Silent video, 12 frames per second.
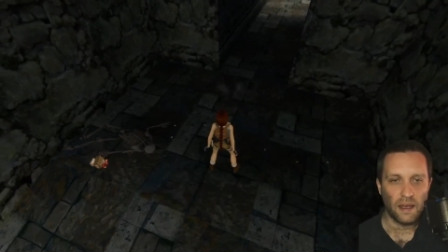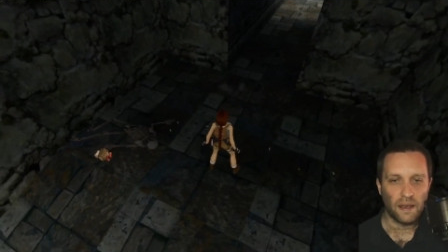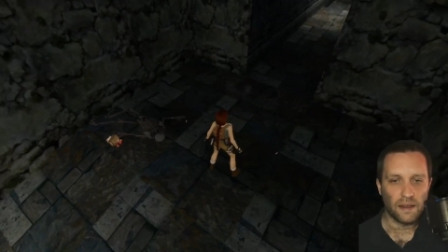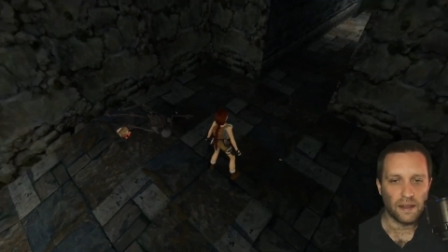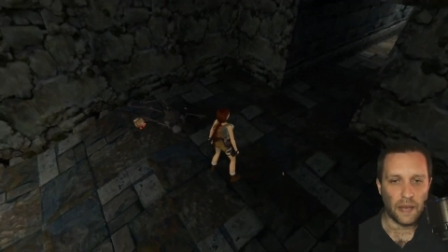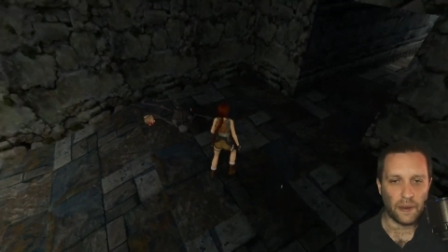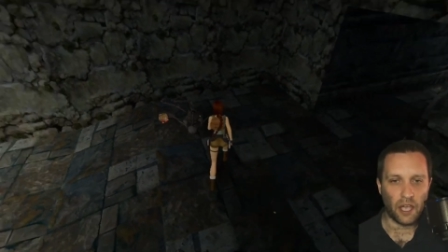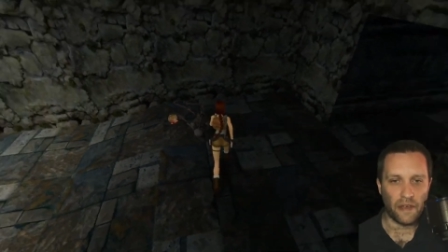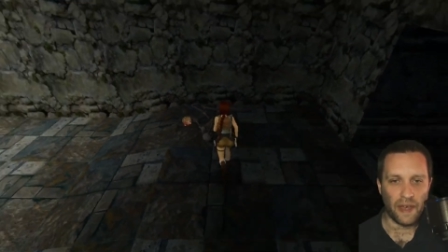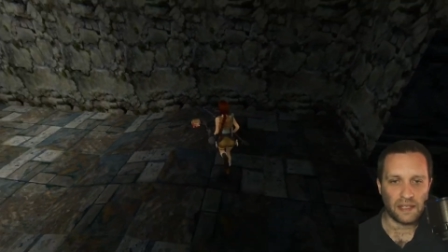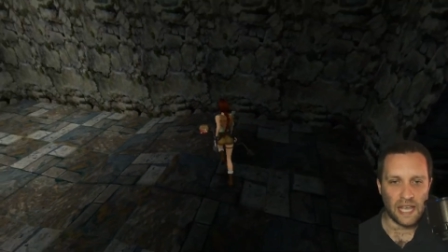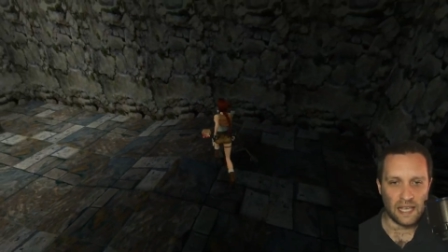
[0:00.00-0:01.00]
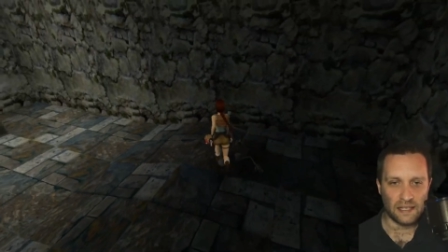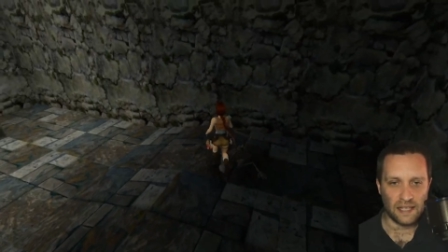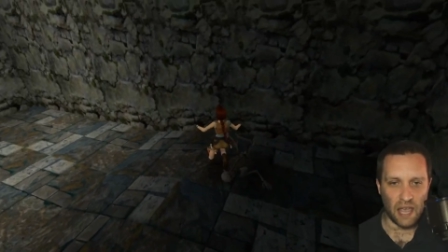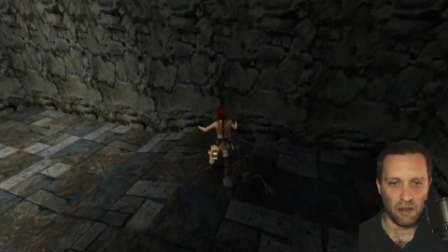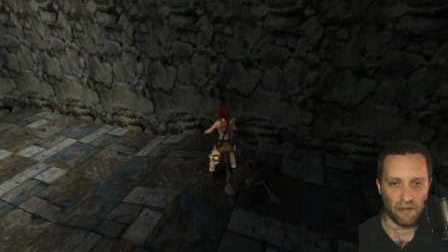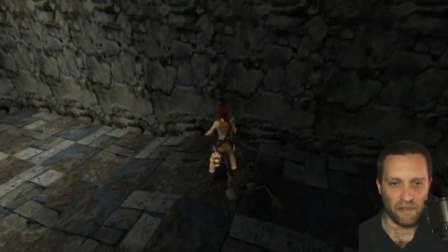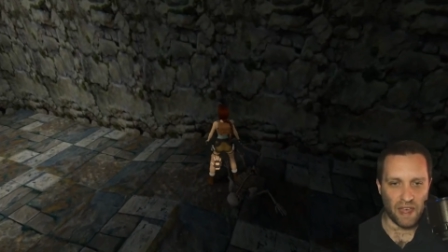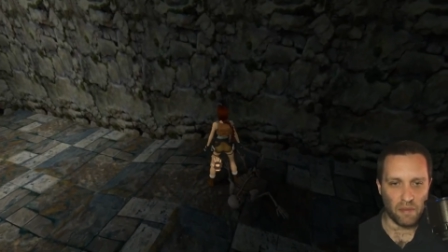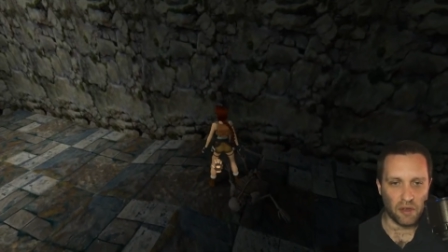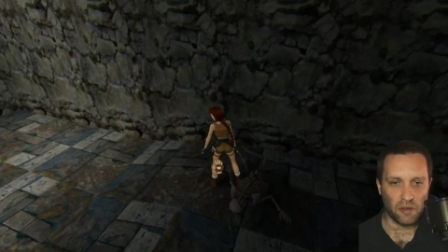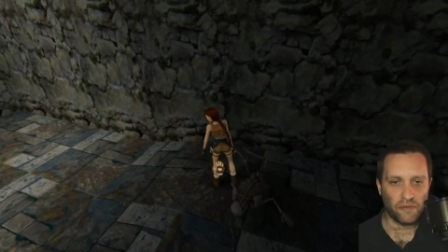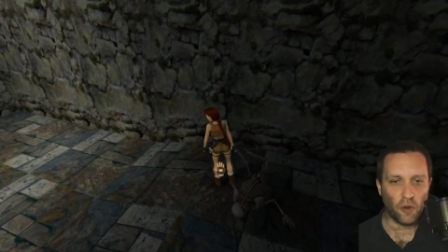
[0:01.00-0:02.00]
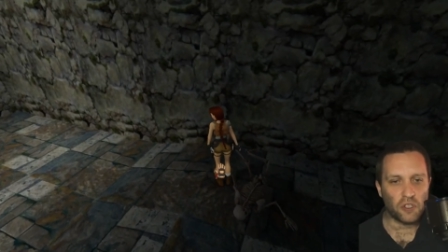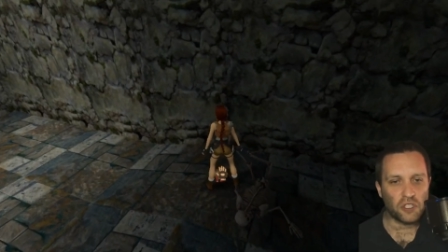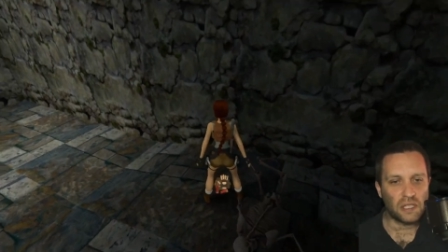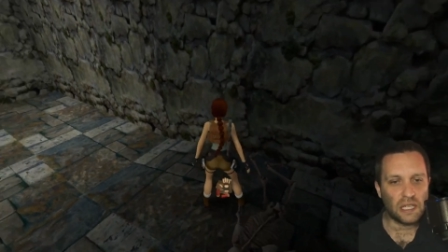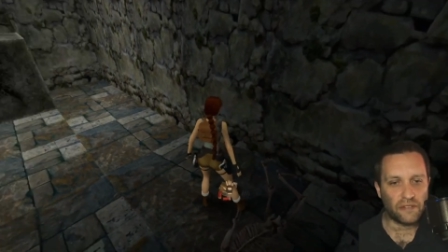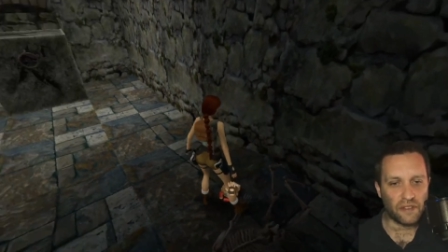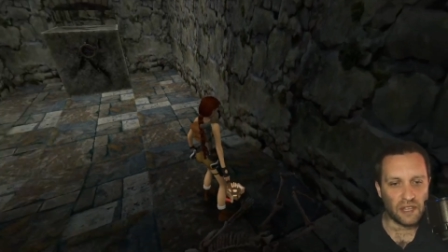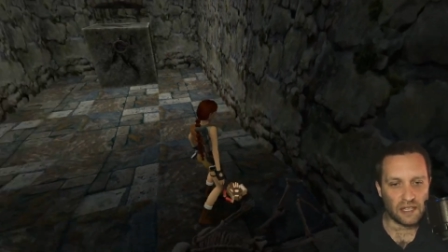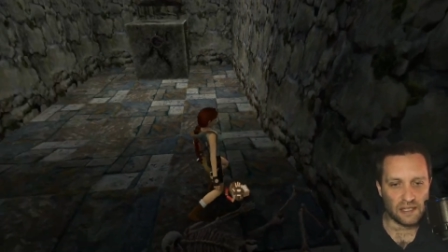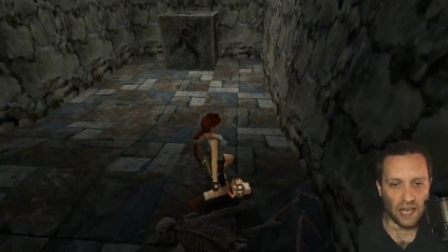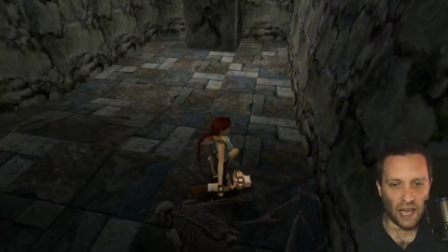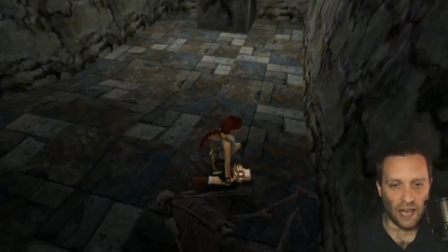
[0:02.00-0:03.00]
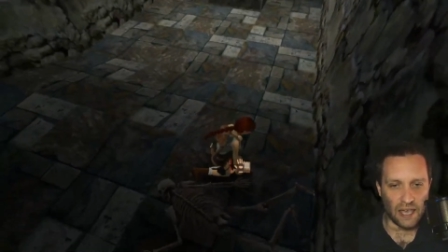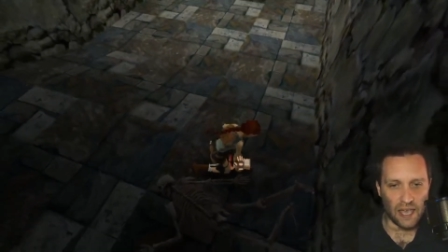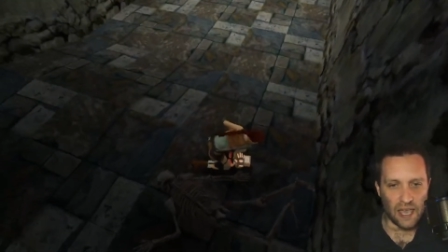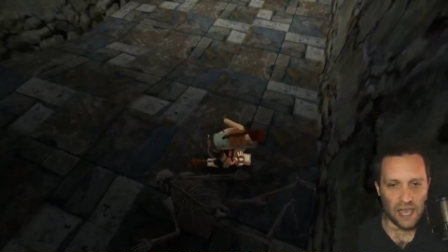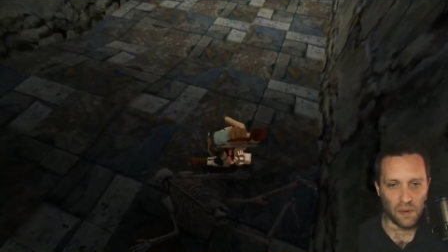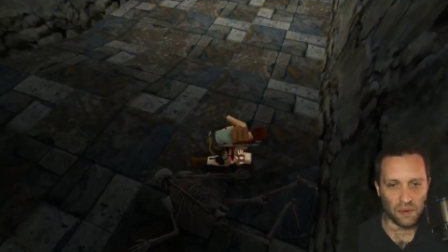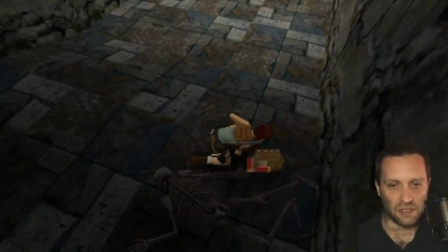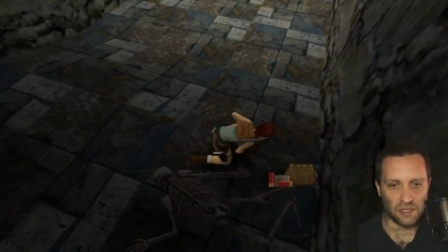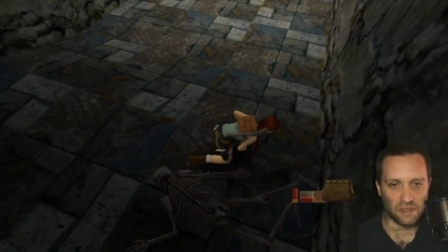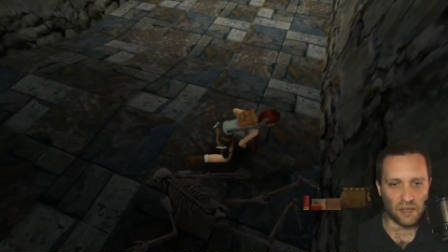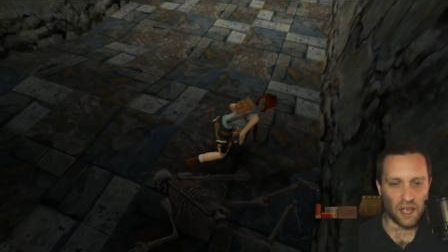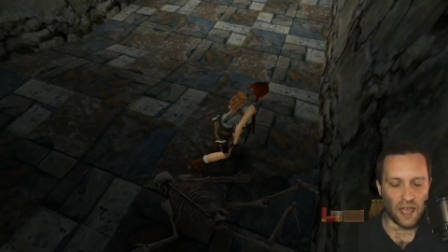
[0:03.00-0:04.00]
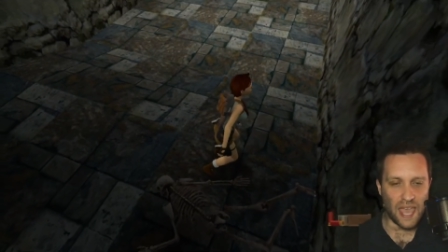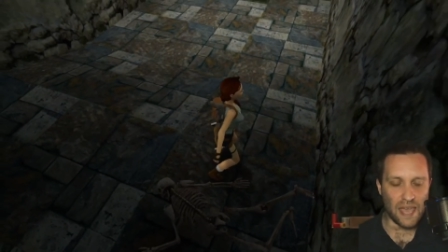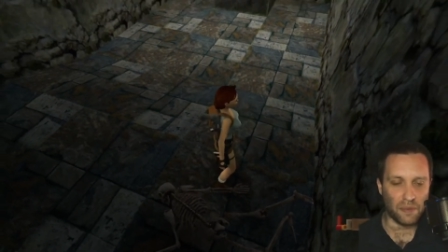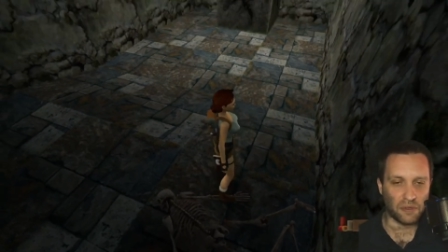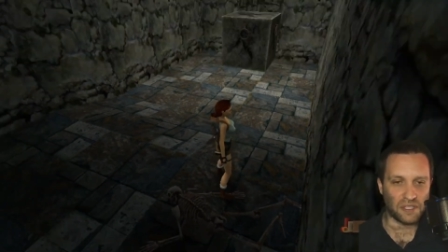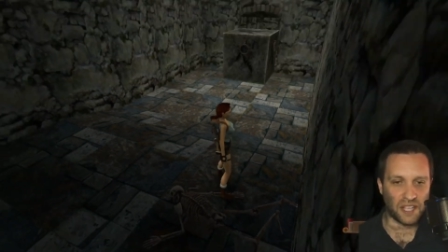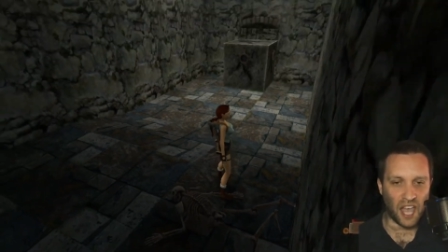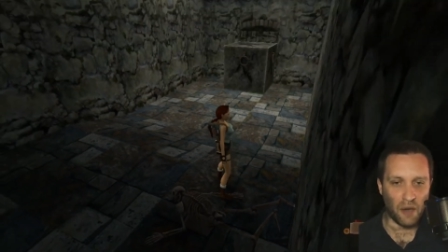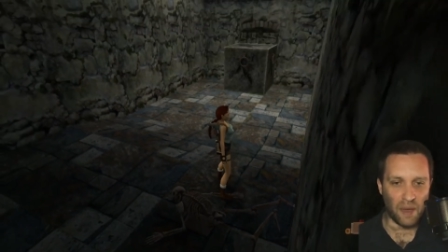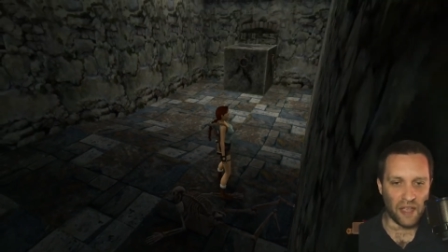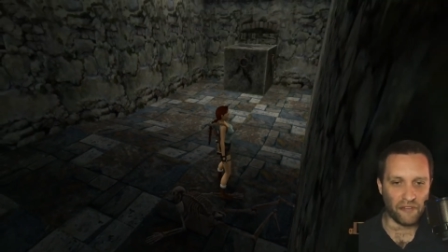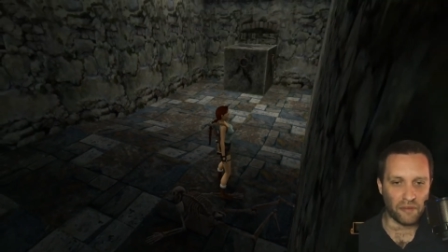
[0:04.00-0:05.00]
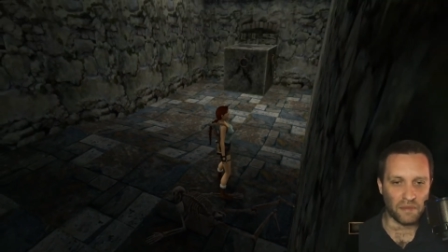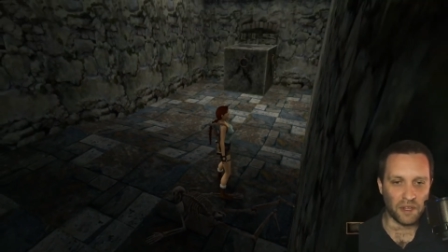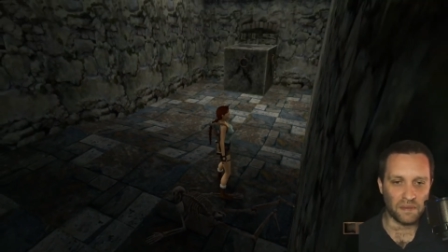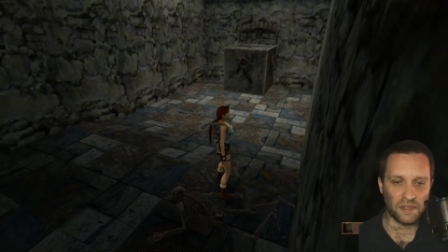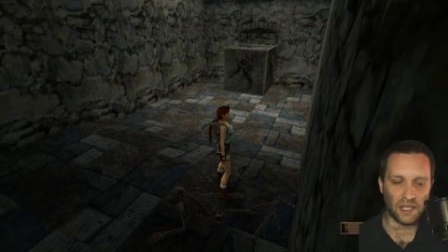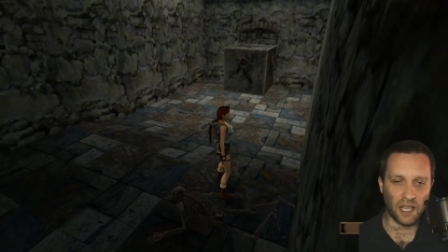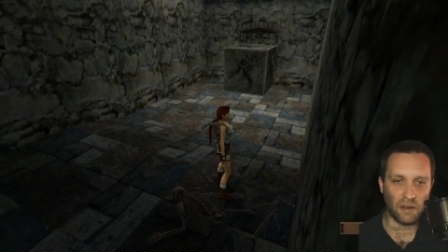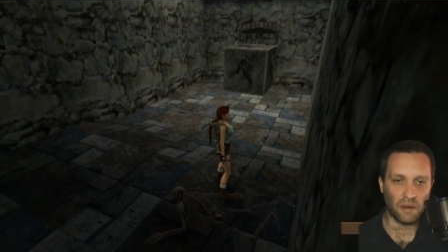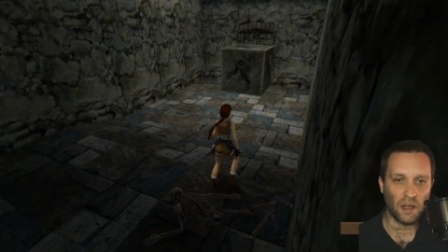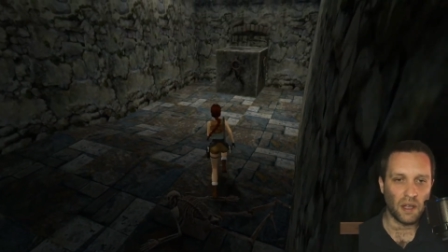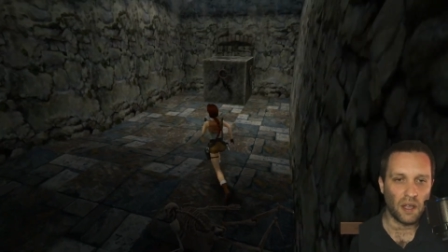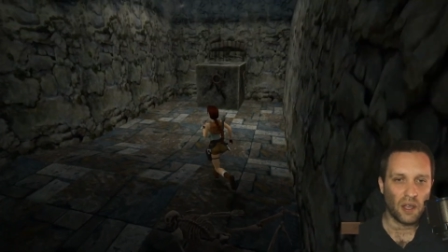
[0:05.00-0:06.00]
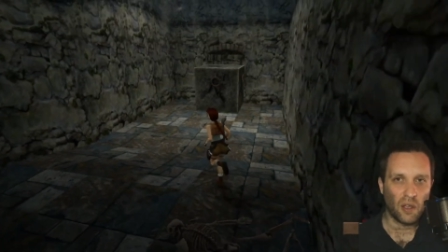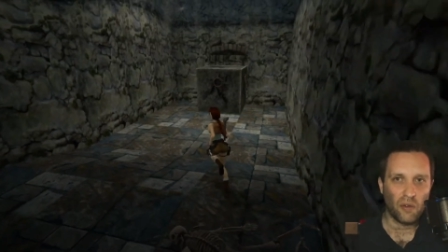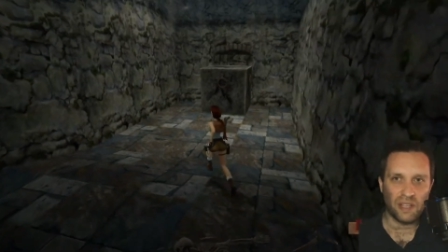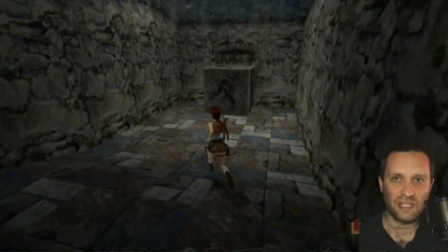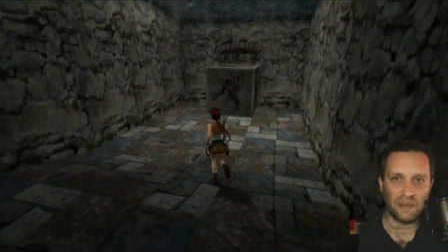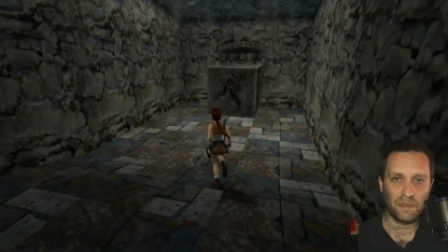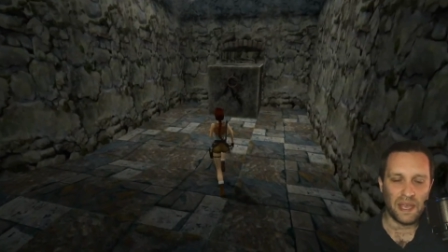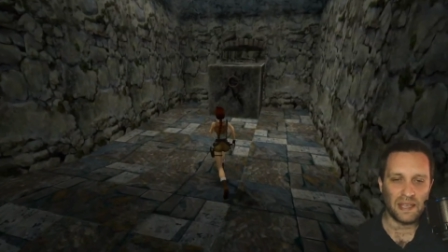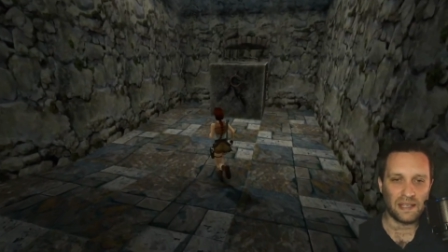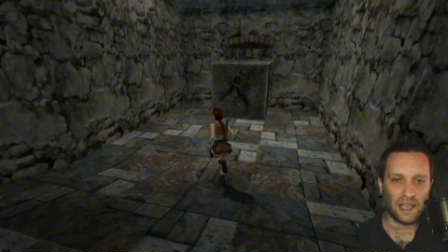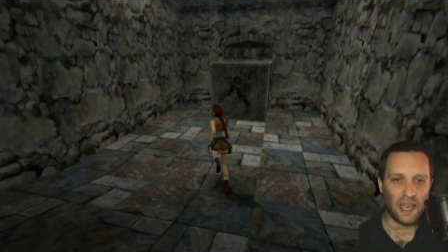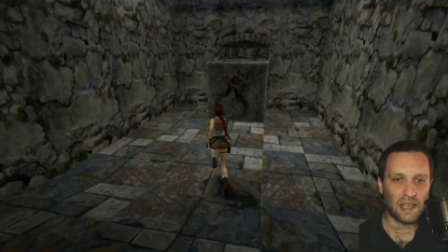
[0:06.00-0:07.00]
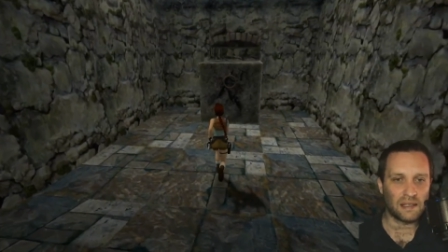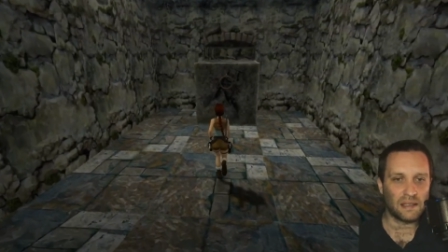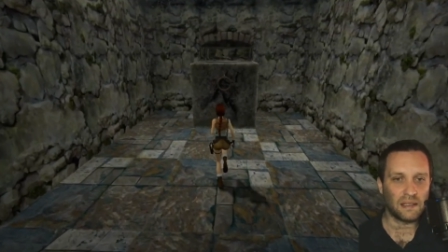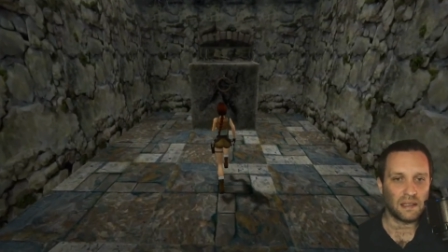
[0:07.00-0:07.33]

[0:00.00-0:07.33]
There we go, that takes care of them. Unfortunately for this guy, he wasn't able to get away from them, so rest in peace, I guess.